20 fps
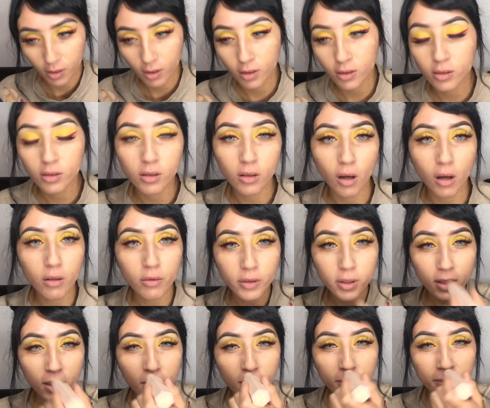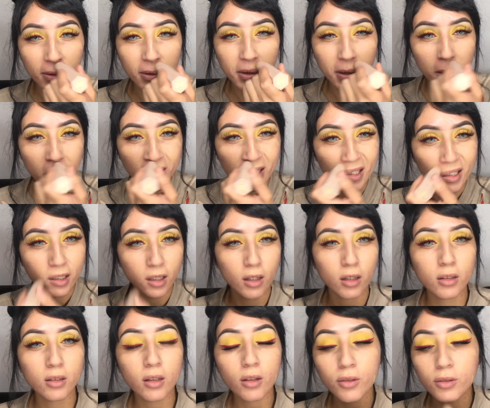it's not really a foundation. At
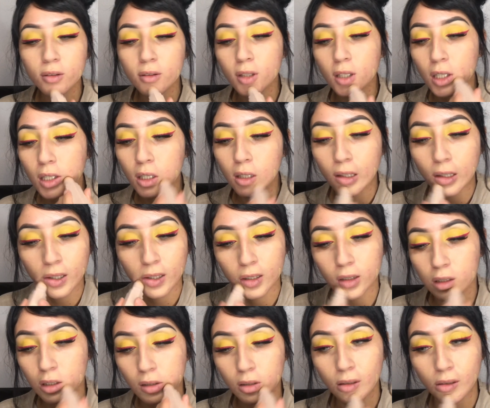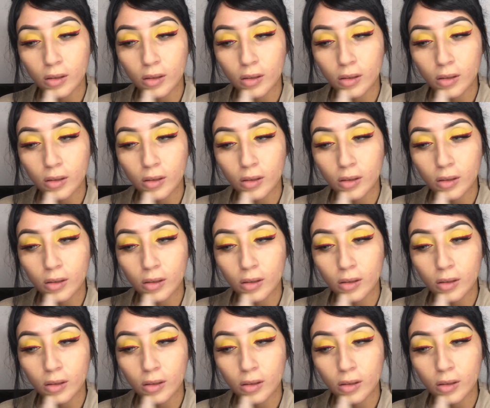least I don't think it is.